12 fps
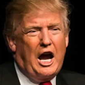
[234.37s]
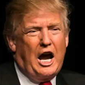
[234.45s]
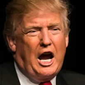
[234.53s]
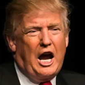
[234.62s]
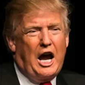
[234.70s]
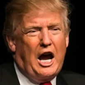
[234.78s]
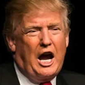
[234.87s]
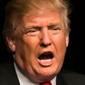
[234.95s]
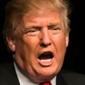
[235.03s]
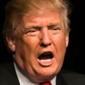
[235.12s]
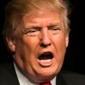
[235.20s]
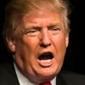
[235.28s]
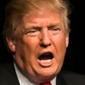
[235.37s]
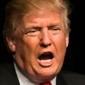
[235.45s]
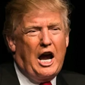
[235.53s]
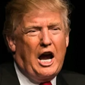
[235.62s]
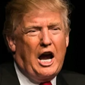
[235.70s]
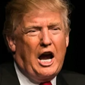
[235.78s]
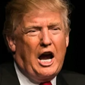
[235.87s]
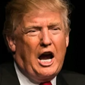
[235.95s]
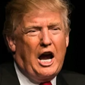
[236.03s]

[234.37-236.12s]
Nothing is said.